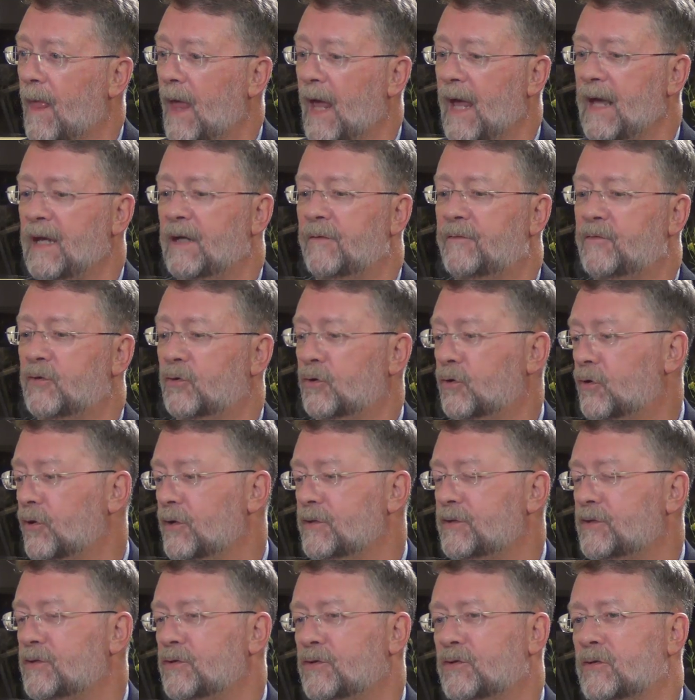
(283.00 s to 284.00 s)
and if your
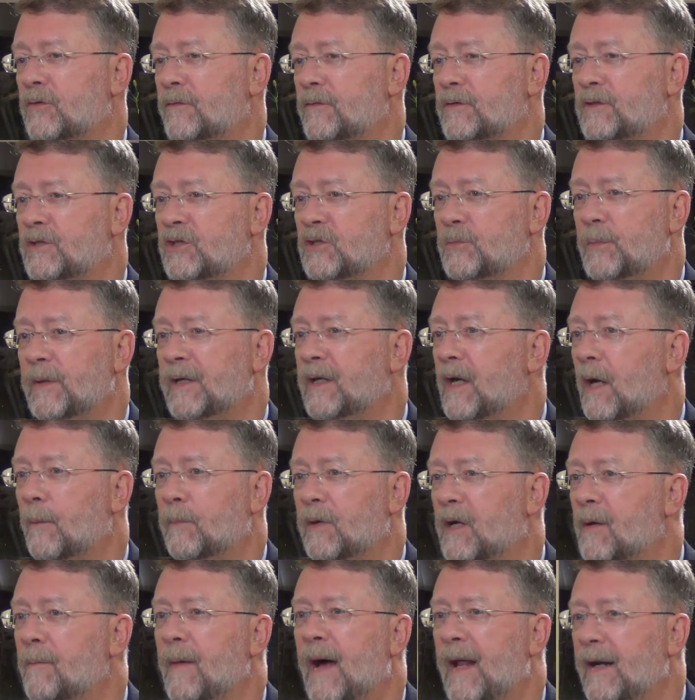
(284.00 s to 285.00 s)
goods and services
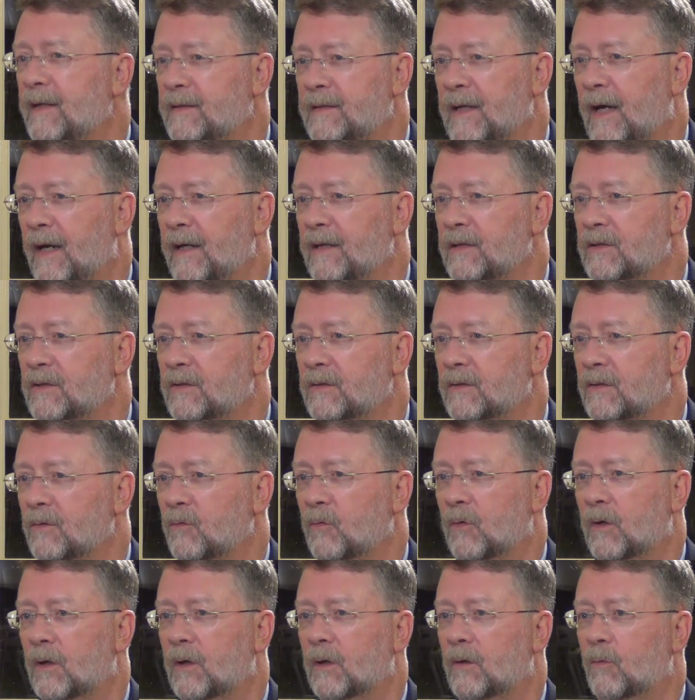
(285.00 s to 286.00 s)
become commoditized,
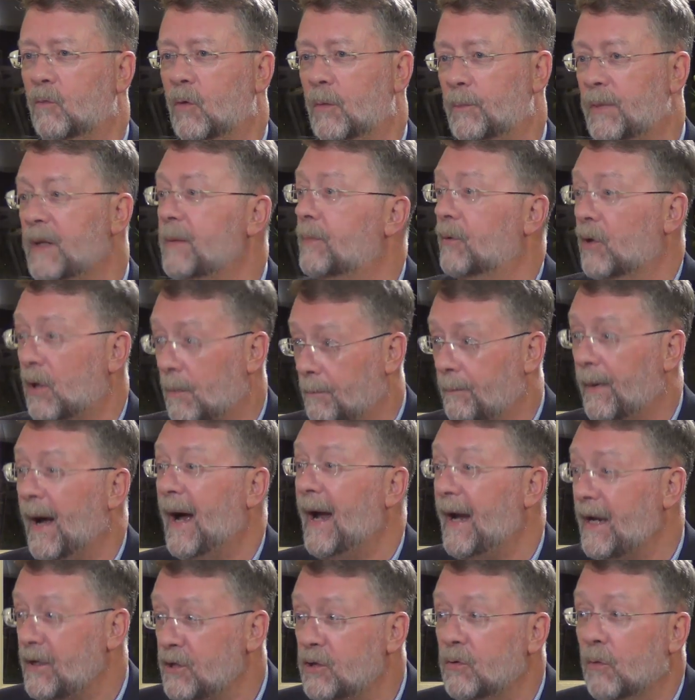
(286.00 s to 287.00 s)
where, where people are
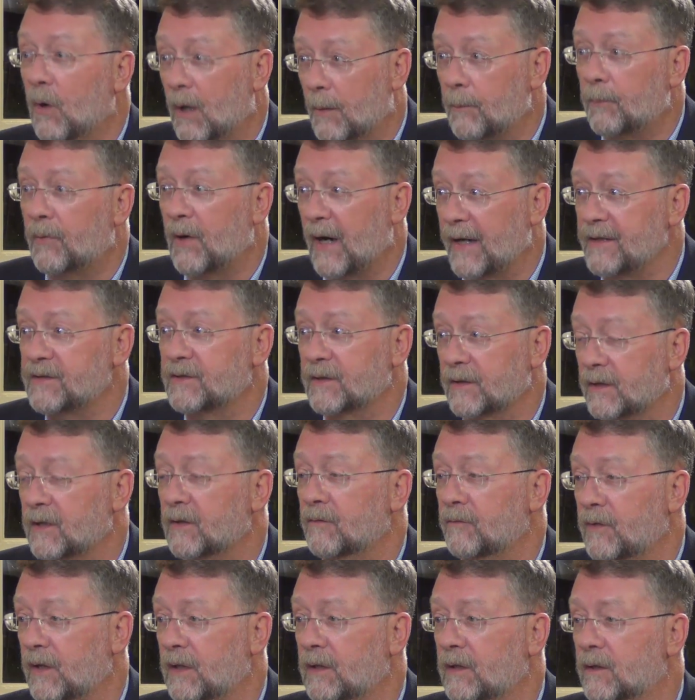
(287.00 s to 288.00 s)
buying you on price and
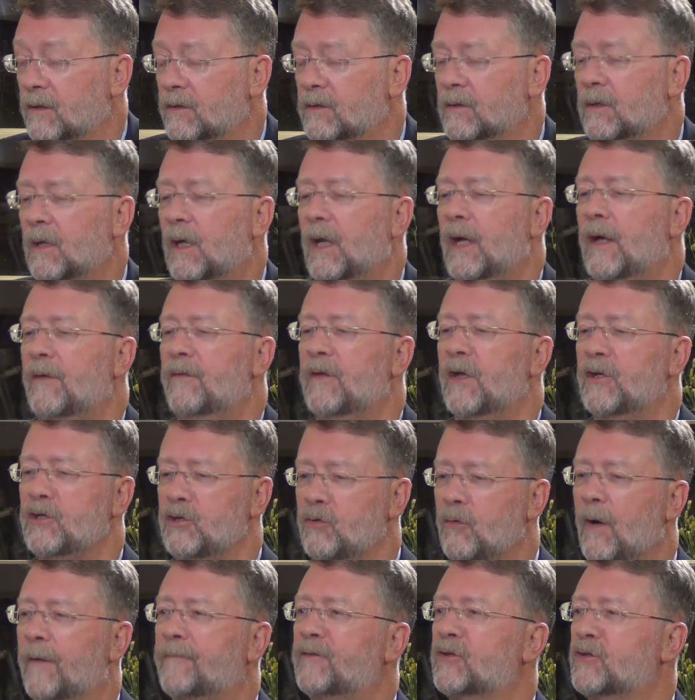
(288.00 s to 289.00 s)
convenience, then
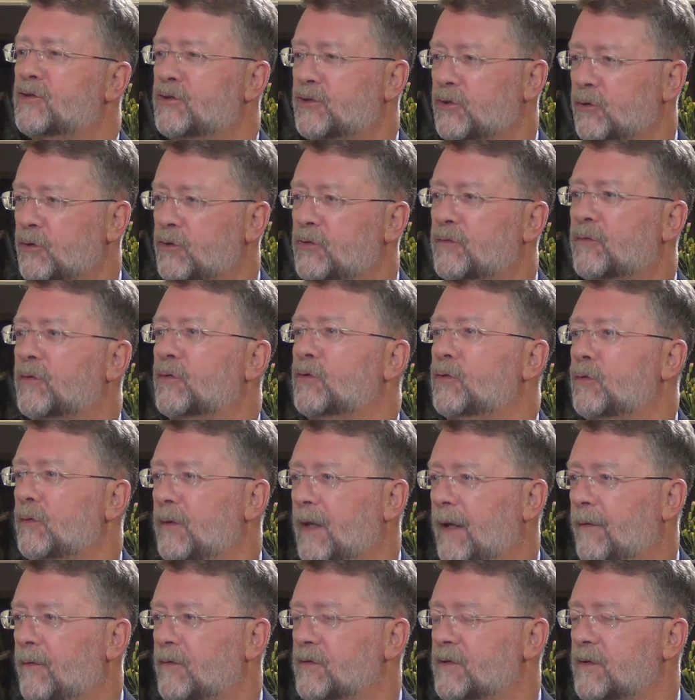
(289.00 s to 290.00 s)
you have to search for new
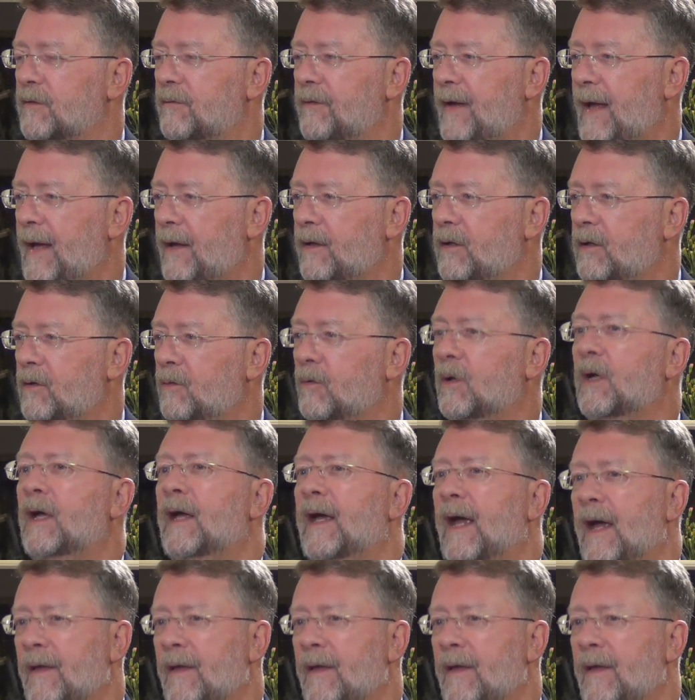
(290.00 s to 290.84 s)
levels of value.